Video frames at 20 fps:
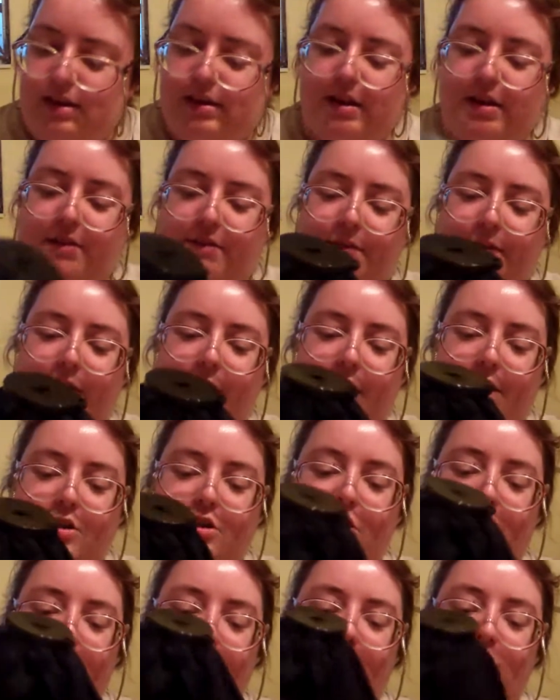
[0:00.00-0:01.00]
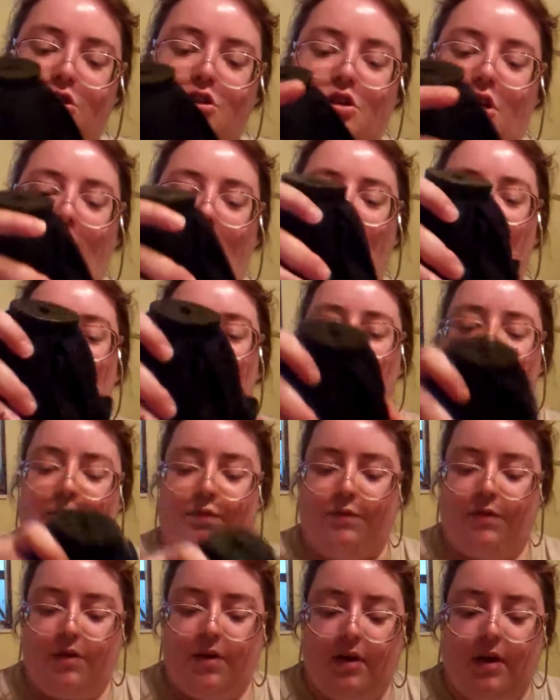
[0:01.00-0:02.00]
did a very good job with his
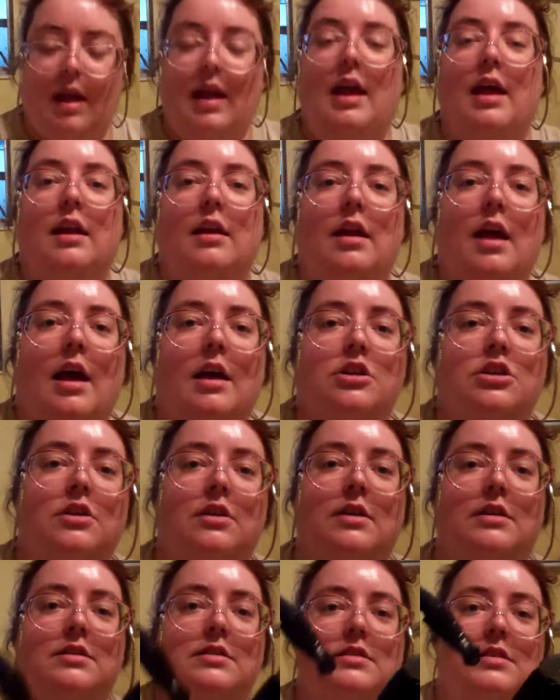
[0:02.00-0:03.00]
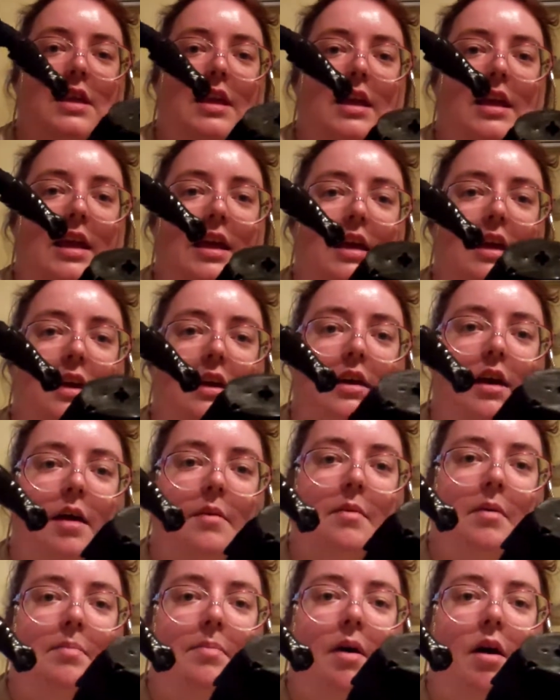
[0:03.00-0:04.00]
foot, and as you can see, he can
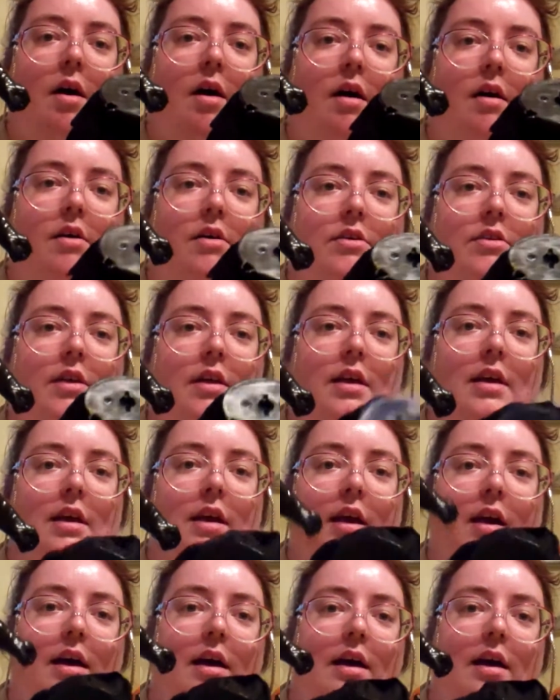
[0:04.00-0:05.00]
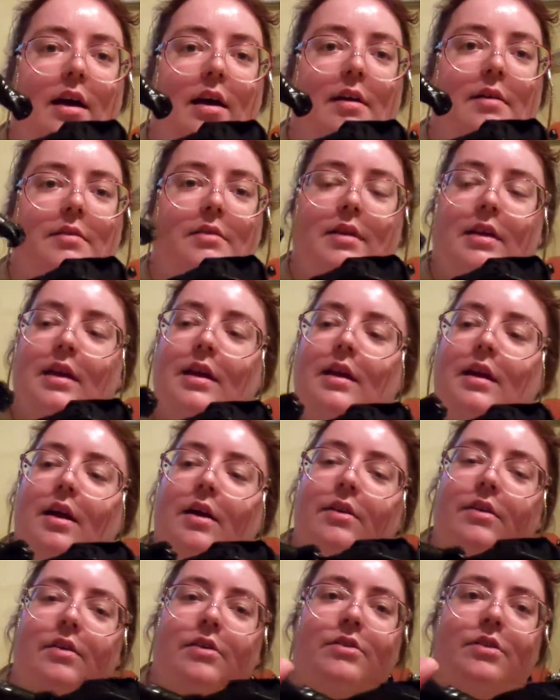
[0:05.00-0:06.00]
come apart. You
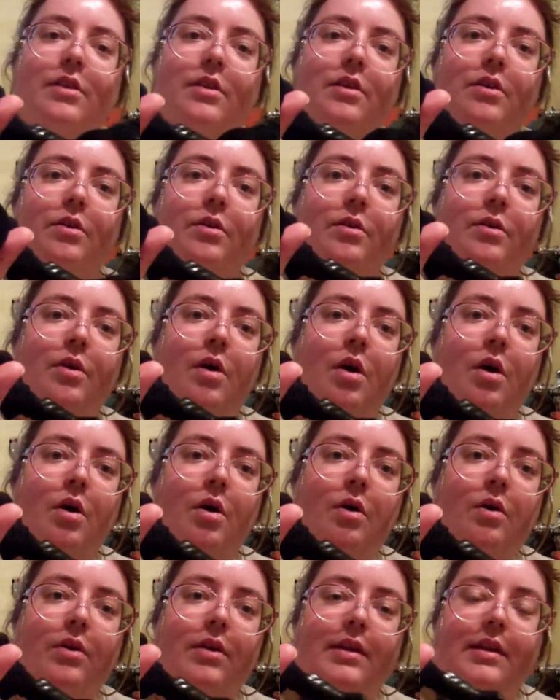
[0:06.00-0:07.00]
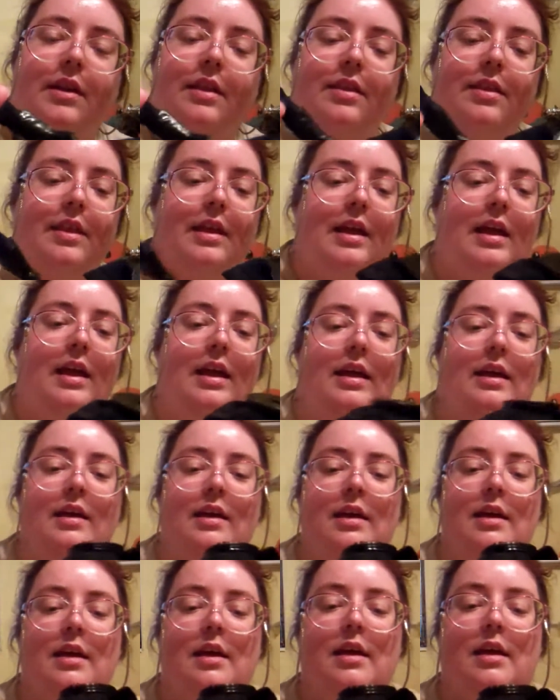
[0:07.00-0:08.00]
know, there's a little hole in the thing.
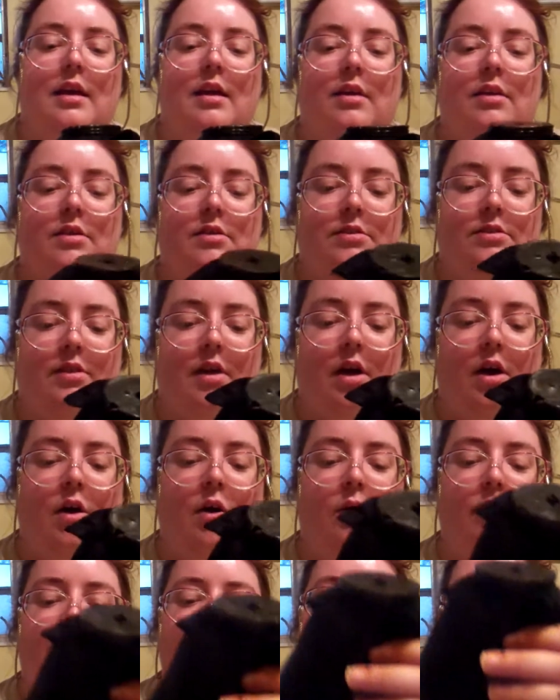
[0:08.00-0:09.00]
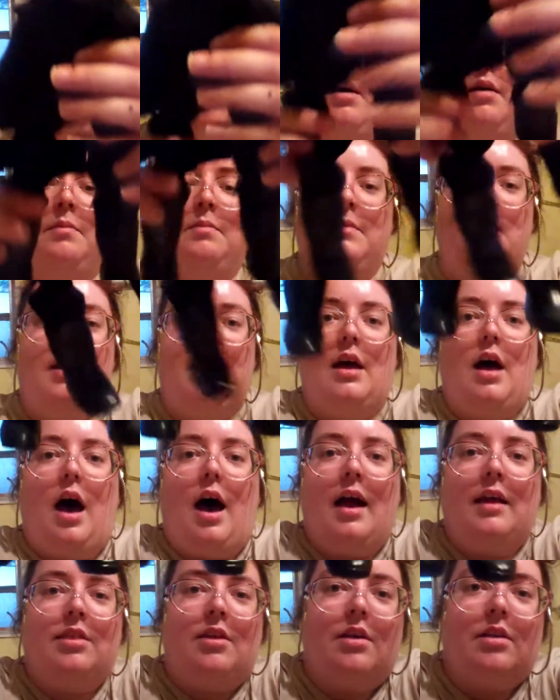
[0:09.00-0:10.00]
So,
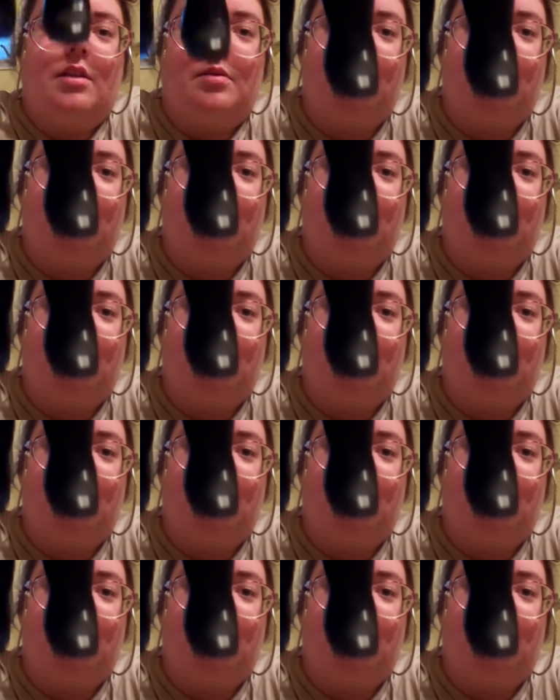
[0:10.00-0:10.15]
I thought the